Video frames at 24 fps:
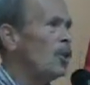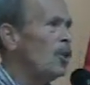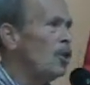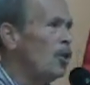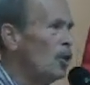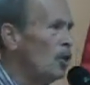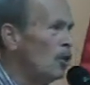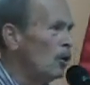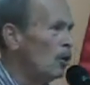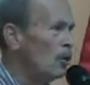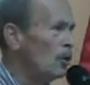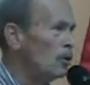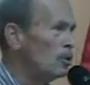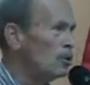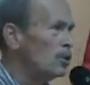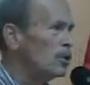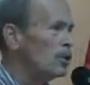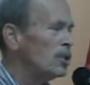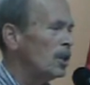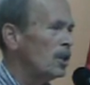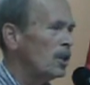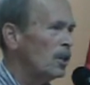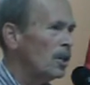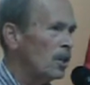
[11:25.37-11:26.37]

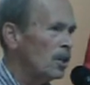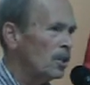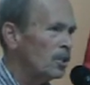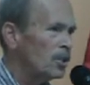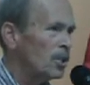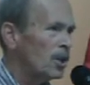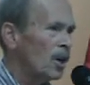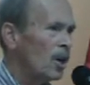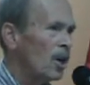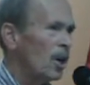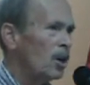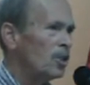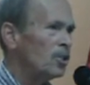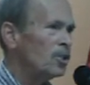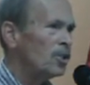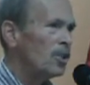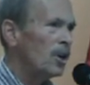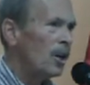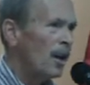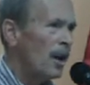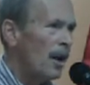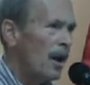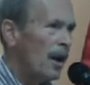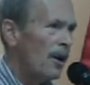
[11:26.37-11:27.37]
Use the
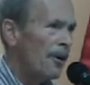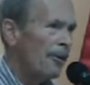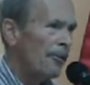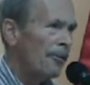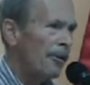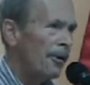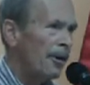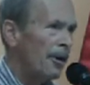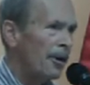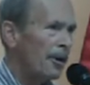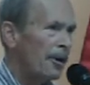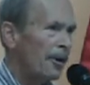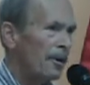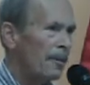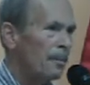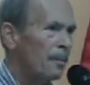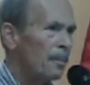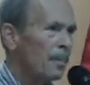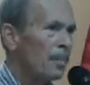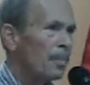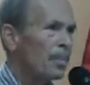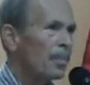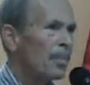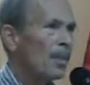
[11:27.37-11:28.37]
discussion area
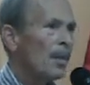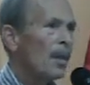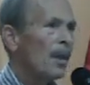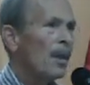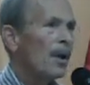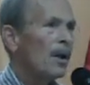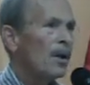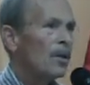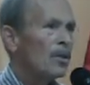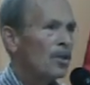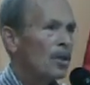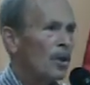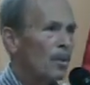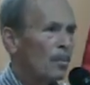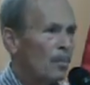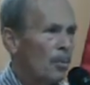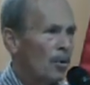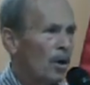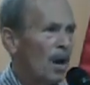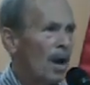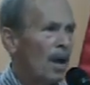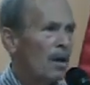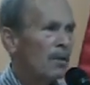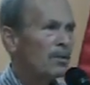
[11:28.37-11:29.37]
to
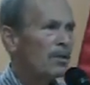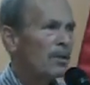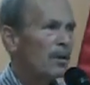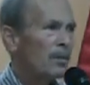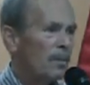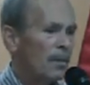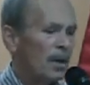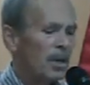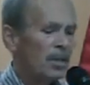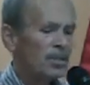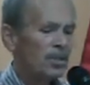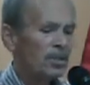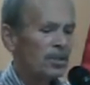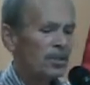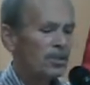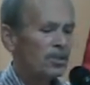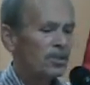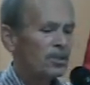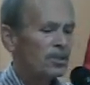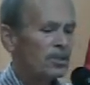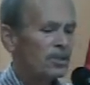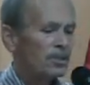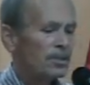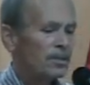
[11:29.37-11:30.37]
put out the
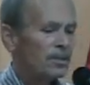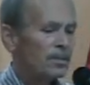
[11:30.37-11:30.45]
message.